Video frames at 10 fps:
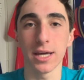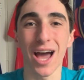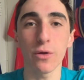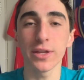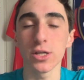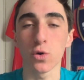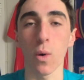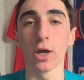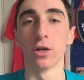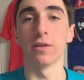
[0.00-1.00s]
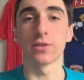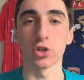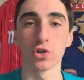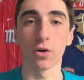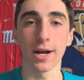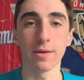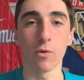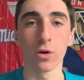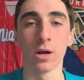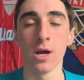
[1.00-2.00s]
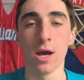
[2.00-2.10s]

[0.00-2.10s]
I don't think he's quite good enough to start anymore.